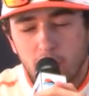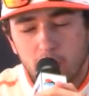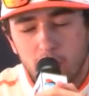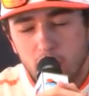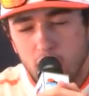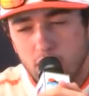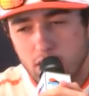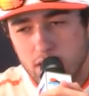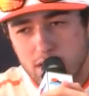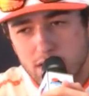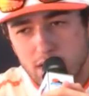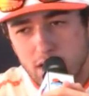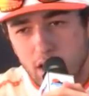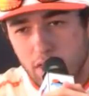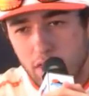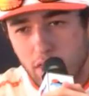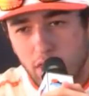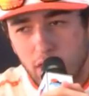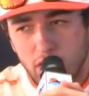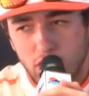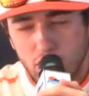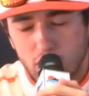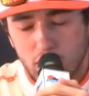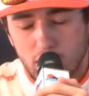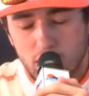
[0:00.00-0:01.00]
You know, it's nothing
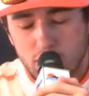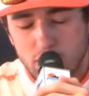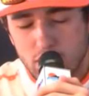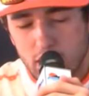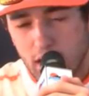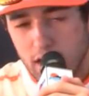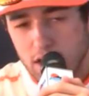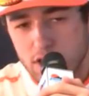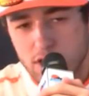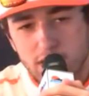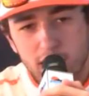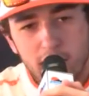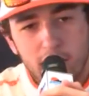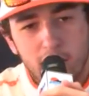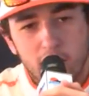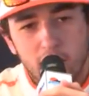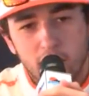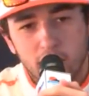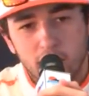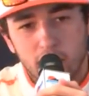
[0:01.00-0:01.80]
that you can change now.